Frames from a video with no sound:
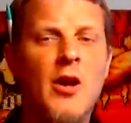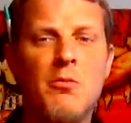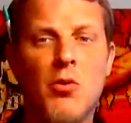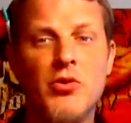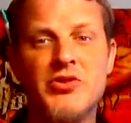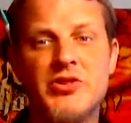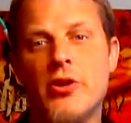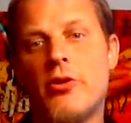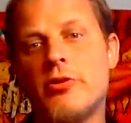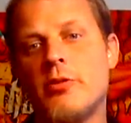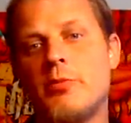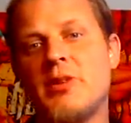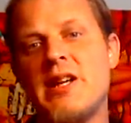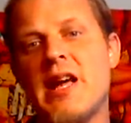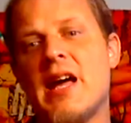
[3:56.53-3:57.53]
most
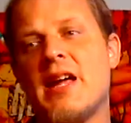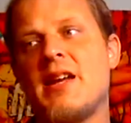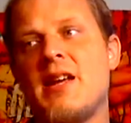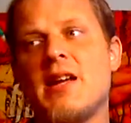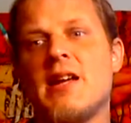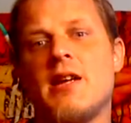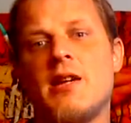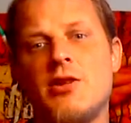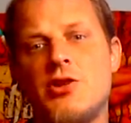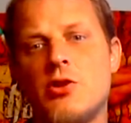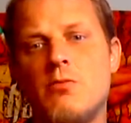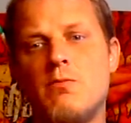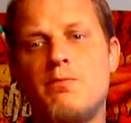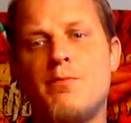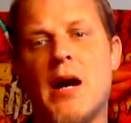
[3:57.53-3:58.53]
notably heading
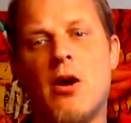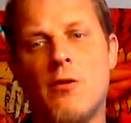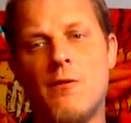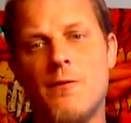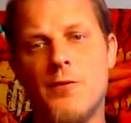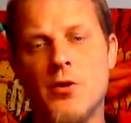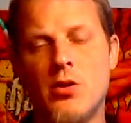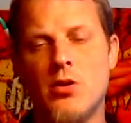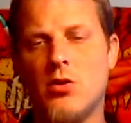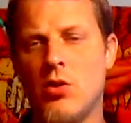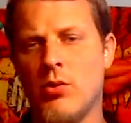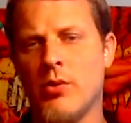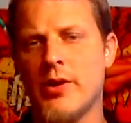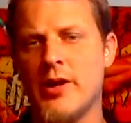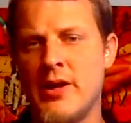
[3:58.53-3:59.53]
into Bound for
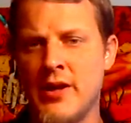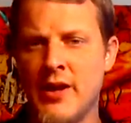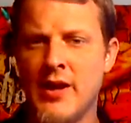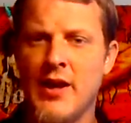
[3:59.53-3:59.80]
Glory.